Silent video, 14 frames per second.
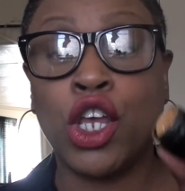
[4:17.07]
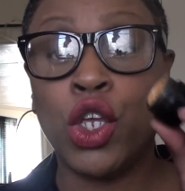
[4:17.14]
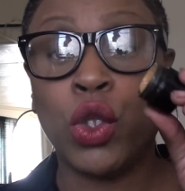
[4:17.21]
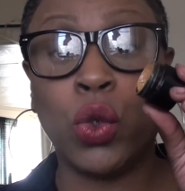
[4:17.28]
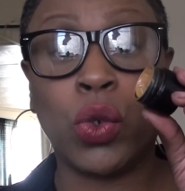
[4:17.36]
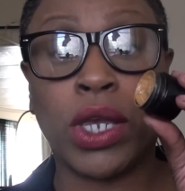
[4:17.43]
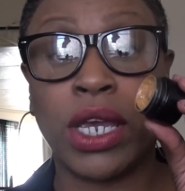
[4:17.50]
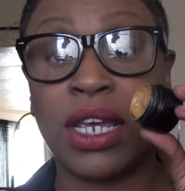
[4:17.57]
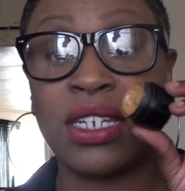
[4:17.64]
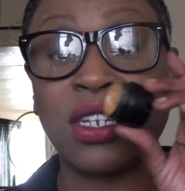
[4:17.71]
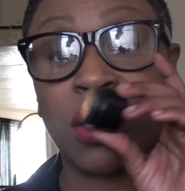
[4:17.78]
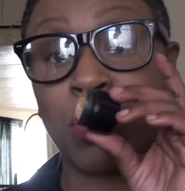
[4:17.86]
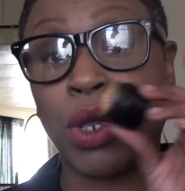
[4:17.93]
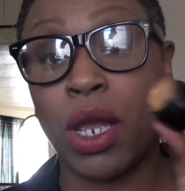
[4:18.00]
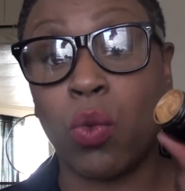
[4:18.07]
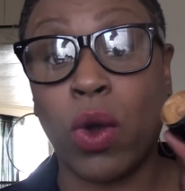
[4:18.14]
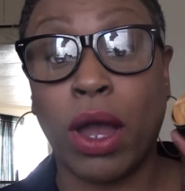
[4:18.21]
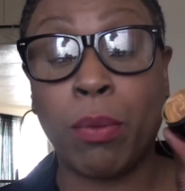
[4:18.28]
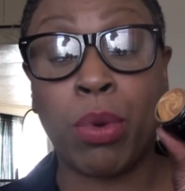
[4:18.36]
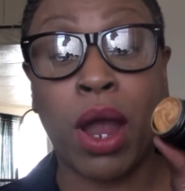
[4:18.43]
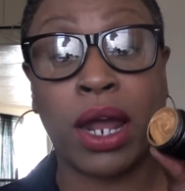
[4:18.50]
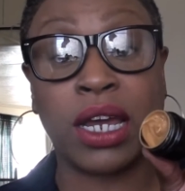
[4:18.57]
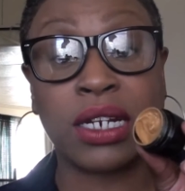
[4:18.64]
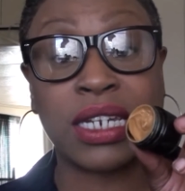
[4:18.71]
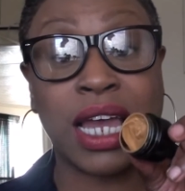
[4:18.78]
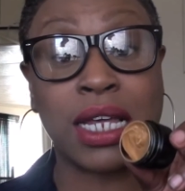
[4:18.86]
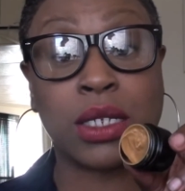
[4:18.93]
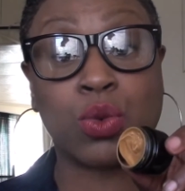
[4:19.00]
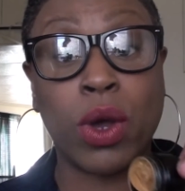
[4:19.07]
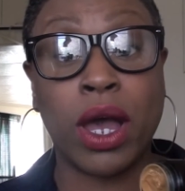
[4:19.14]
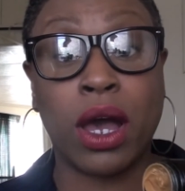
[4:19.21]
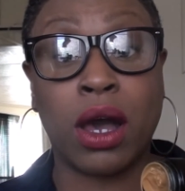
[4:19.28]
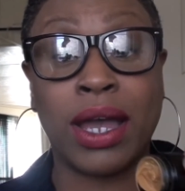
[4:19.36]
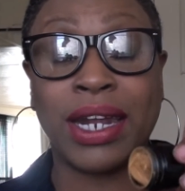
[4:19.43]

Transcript: You can. It's a three in one product as well.